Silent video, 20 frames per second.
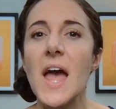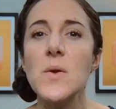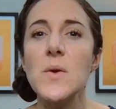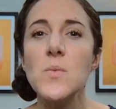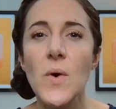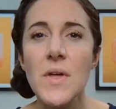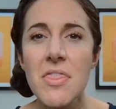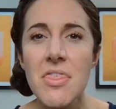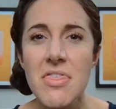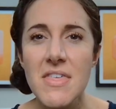
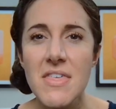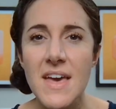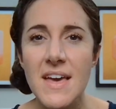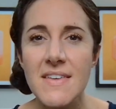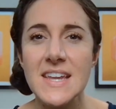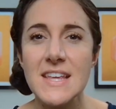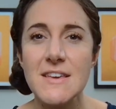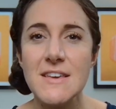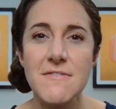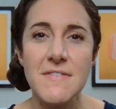And one thing
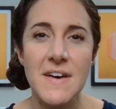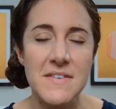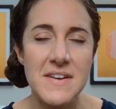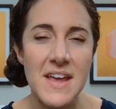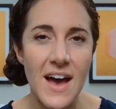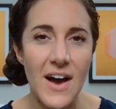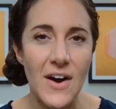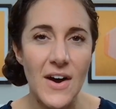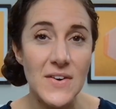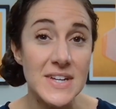that he found
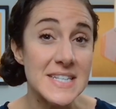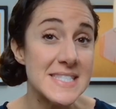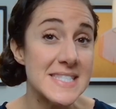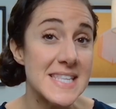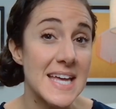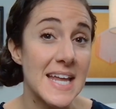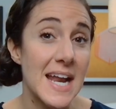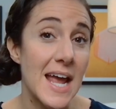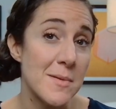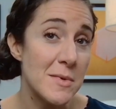out is
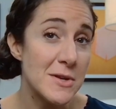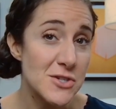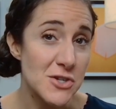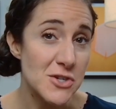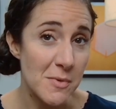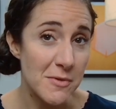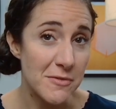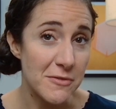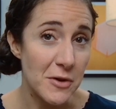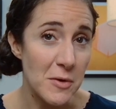that I'm a
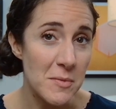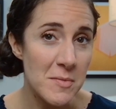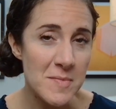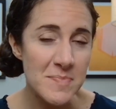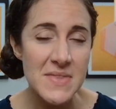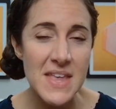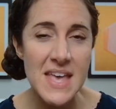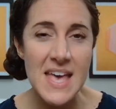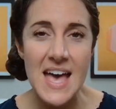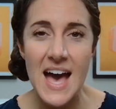germaphobe.
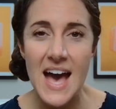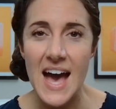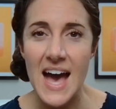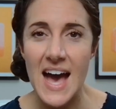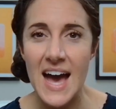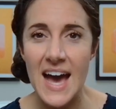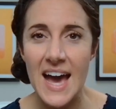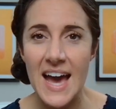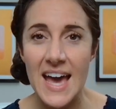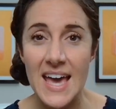
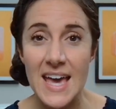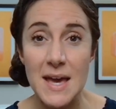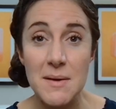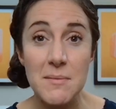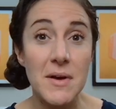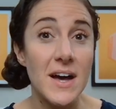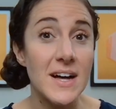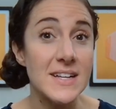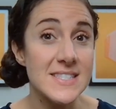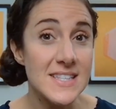I
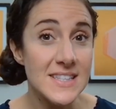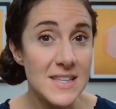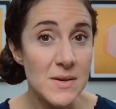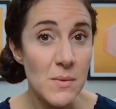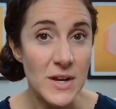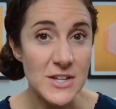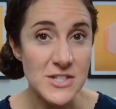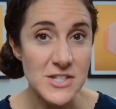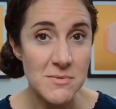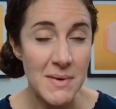am constantly
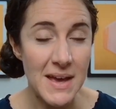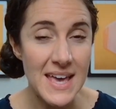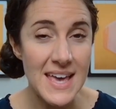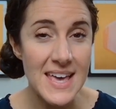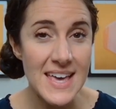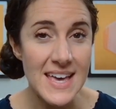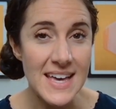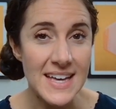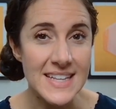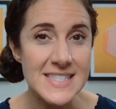washing my
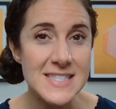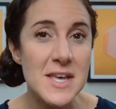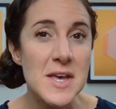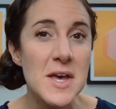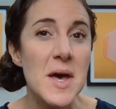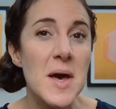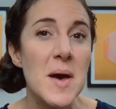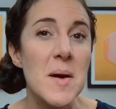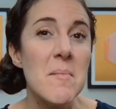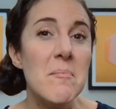hands.
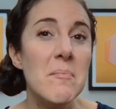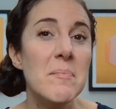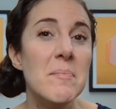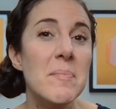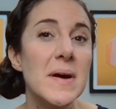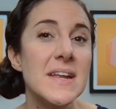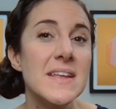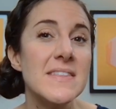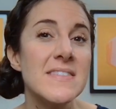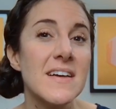
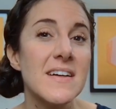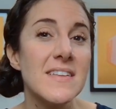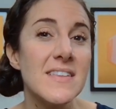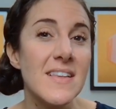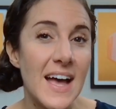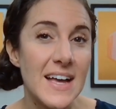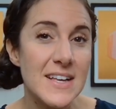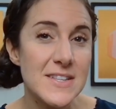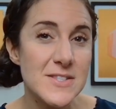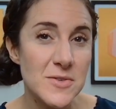But in the
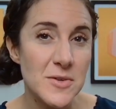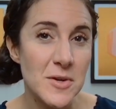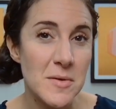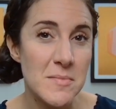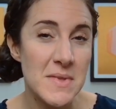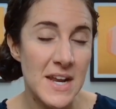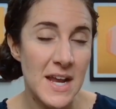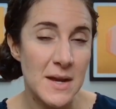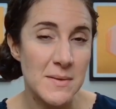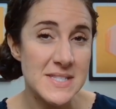
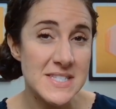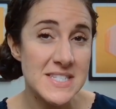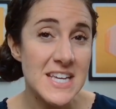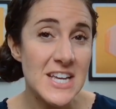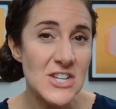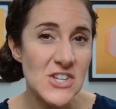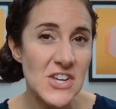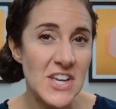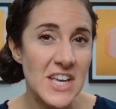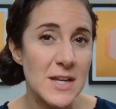classroom that I was
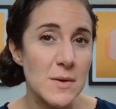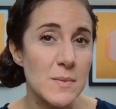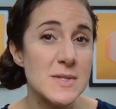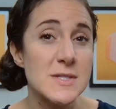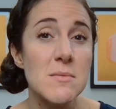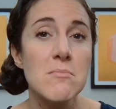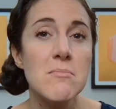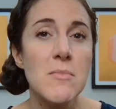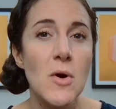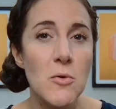teaching in, it was
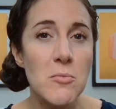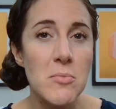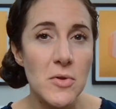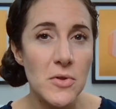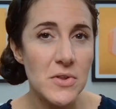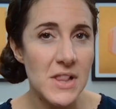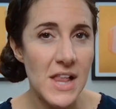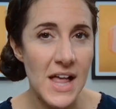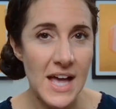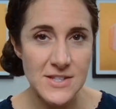a
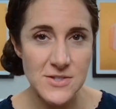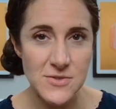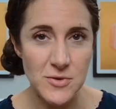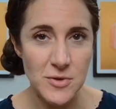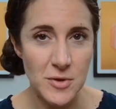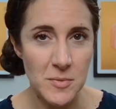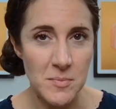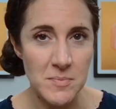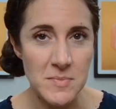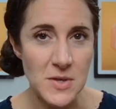mobile
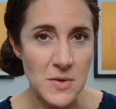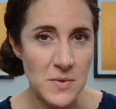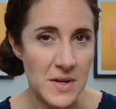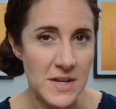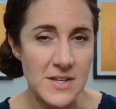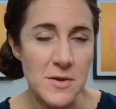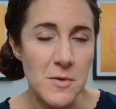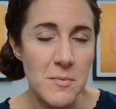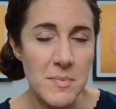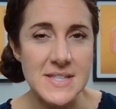classroom
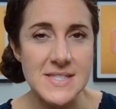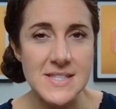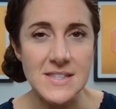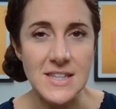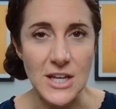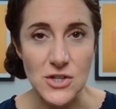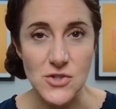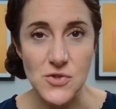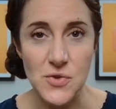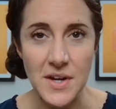unit, you know,
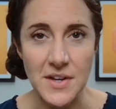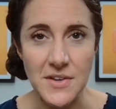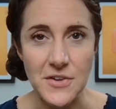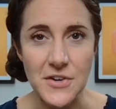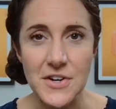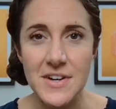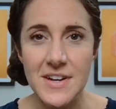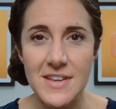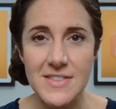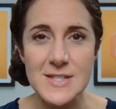basically a
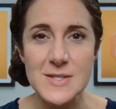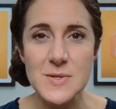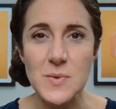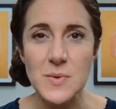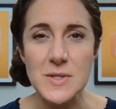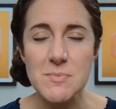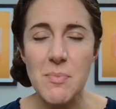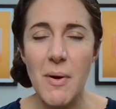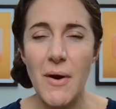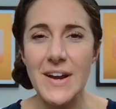trailer in the
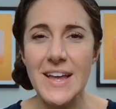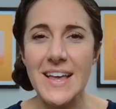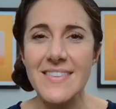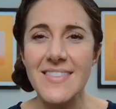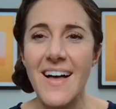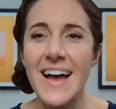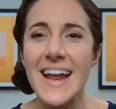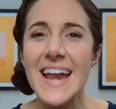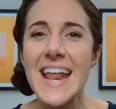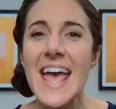school's parking
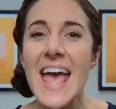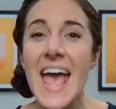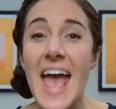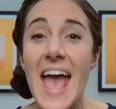lot,